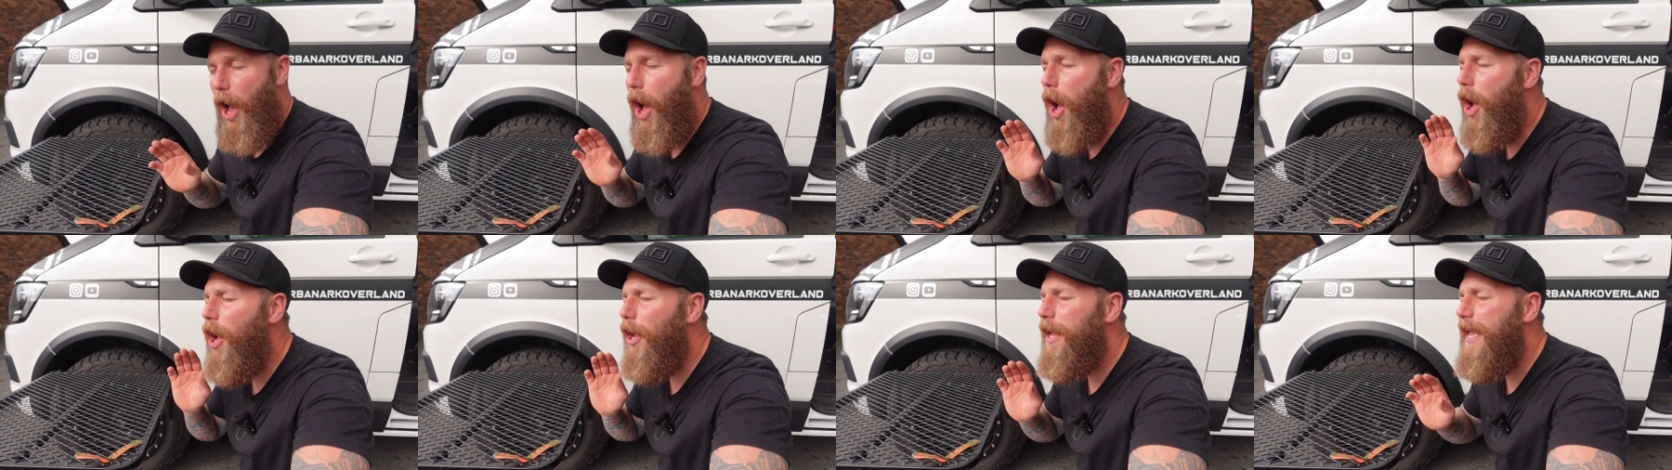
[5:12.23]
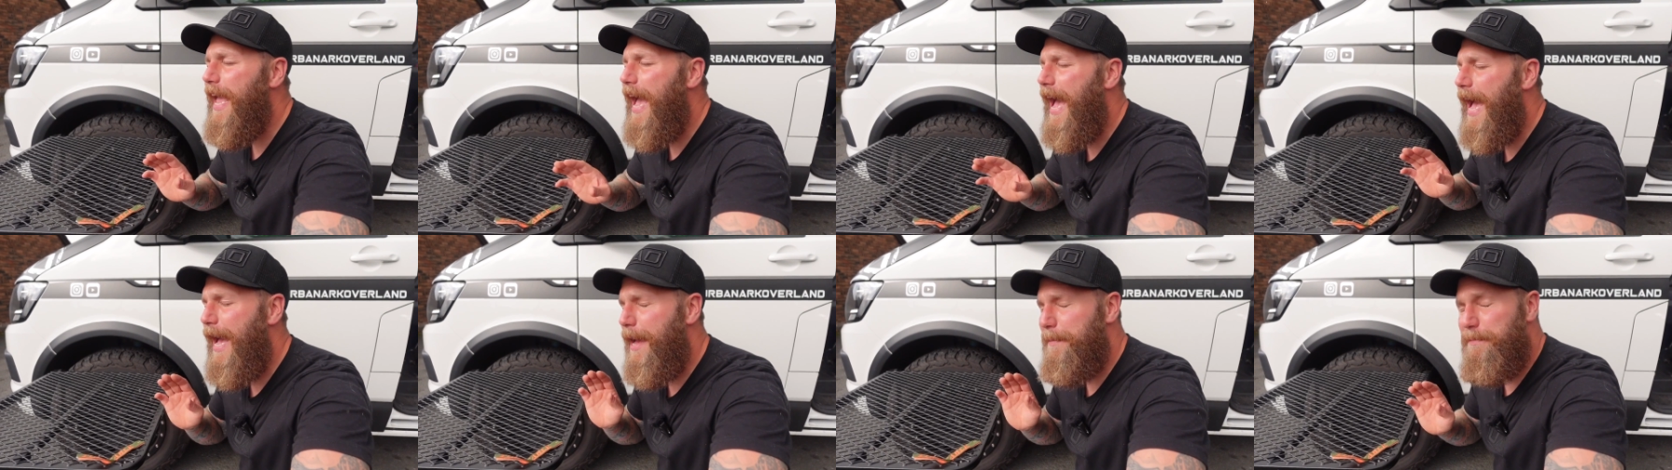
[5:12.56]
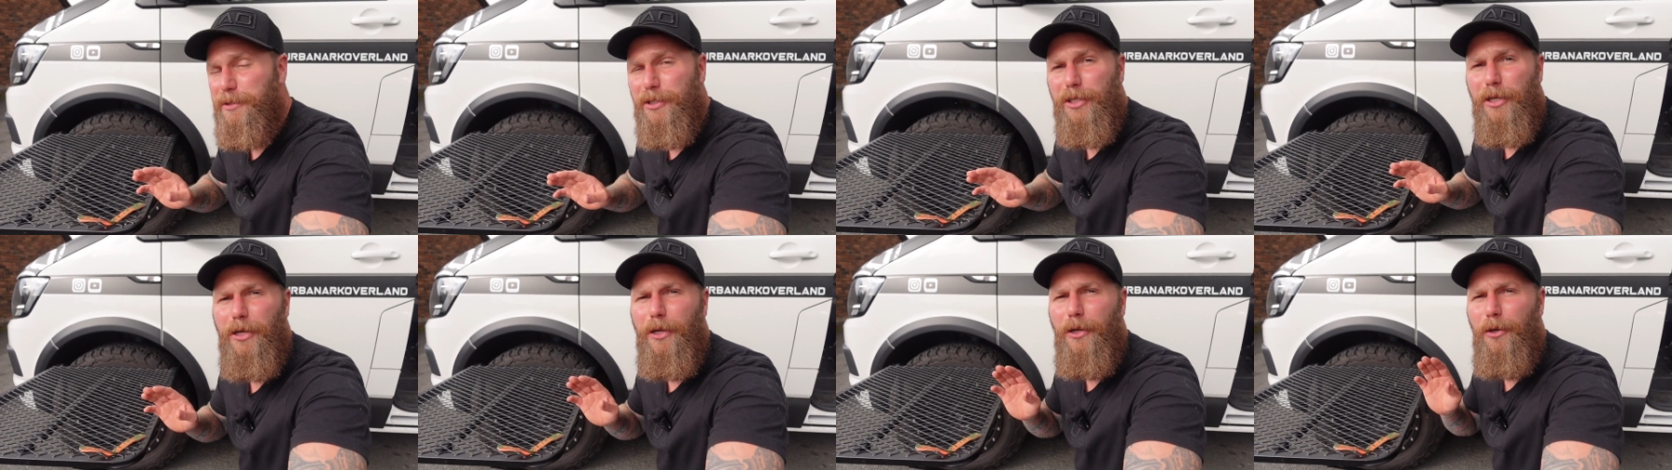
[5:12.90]
I
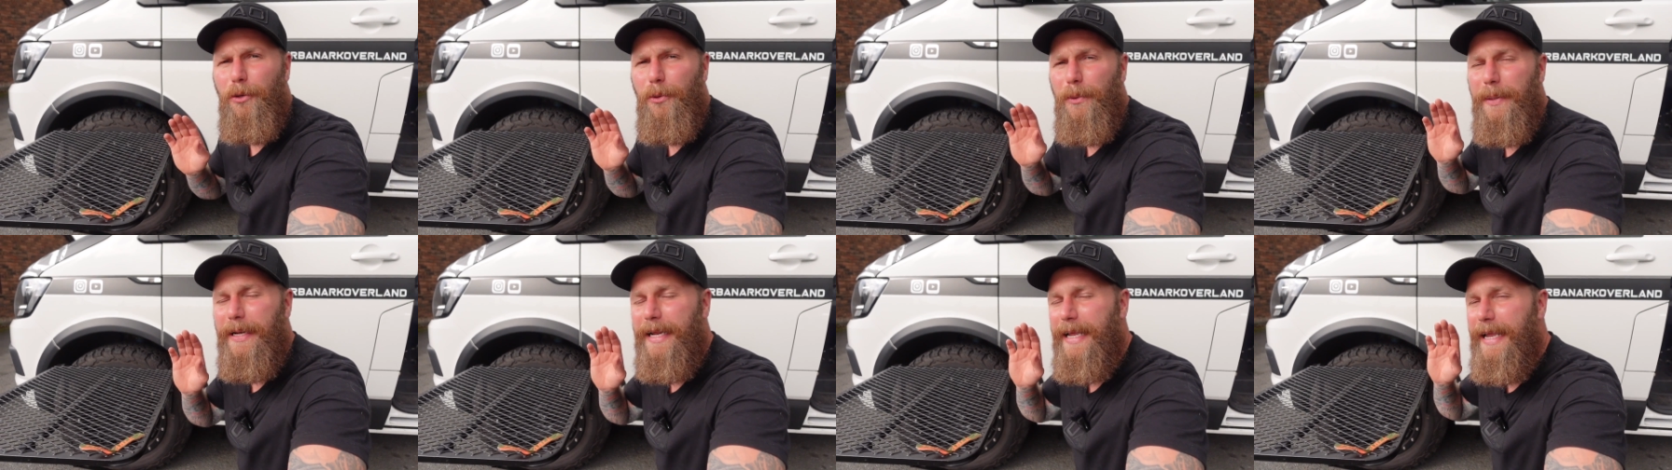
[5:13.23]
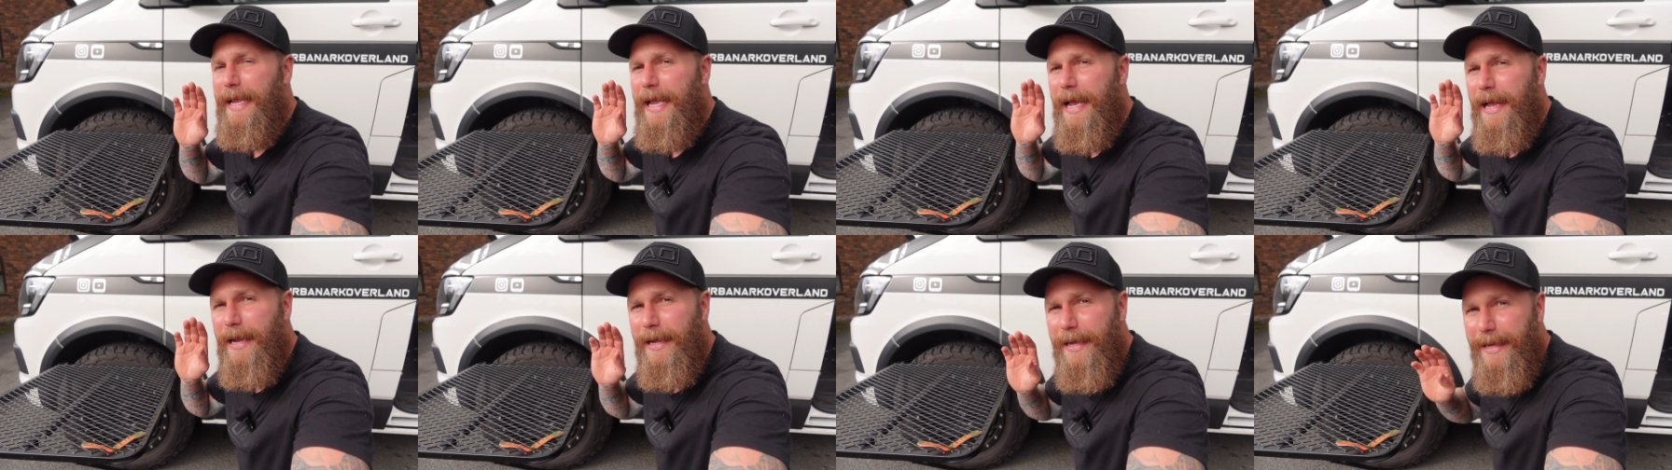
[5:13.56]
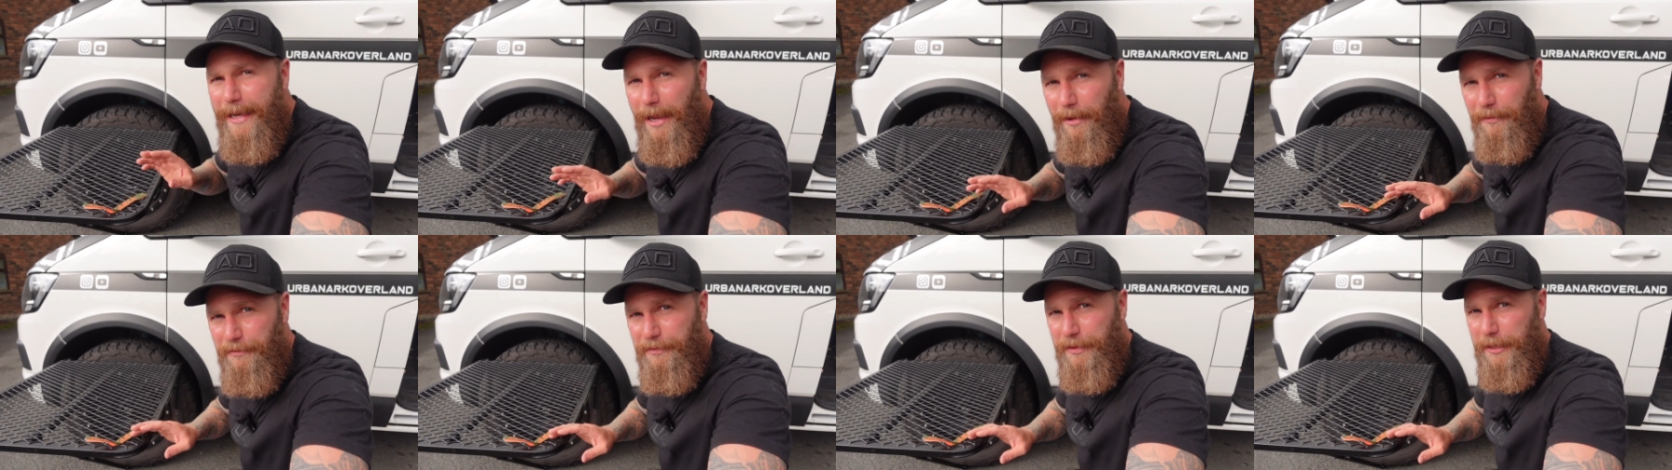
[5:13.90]
absolutely
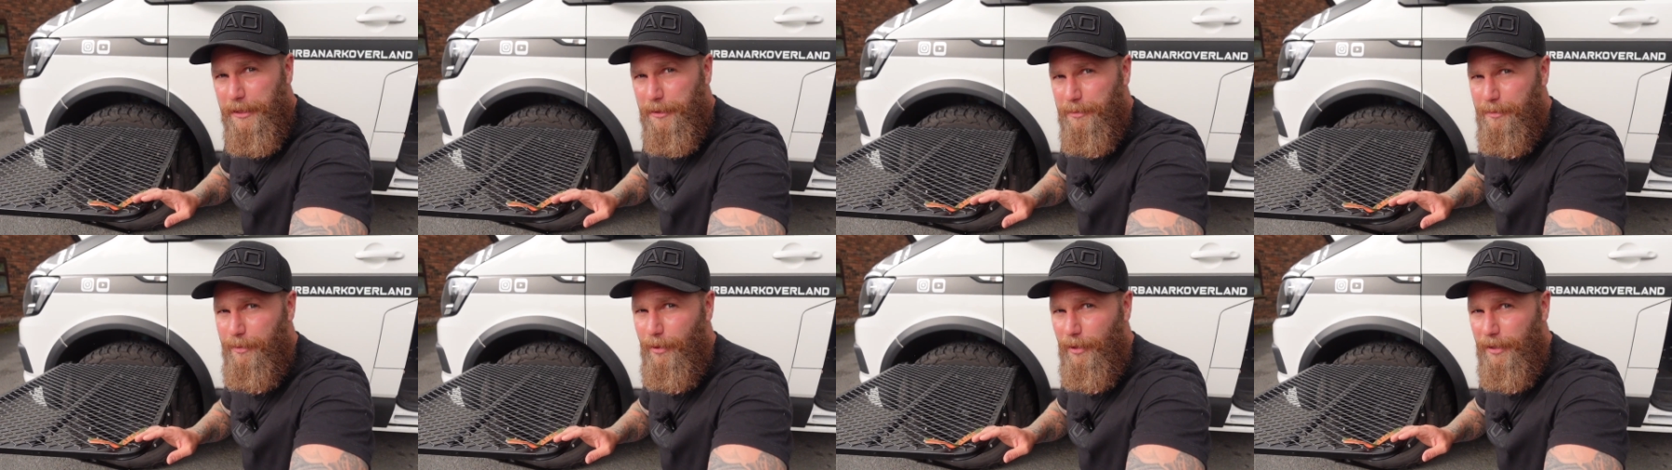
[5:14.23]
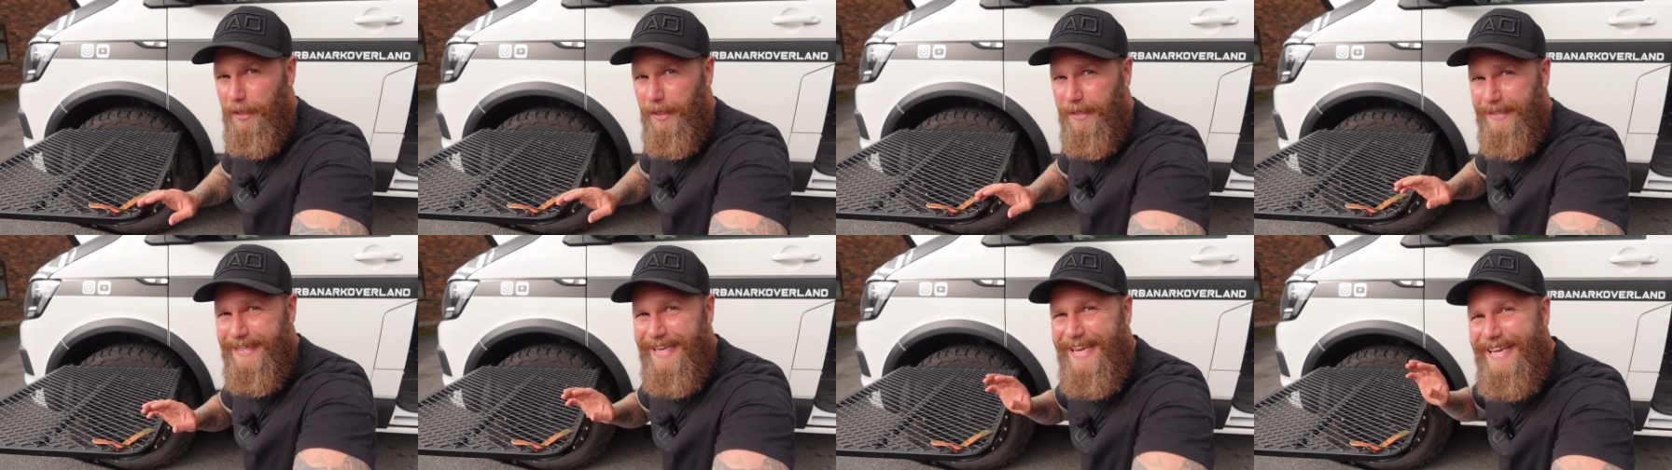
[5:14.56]
love this product.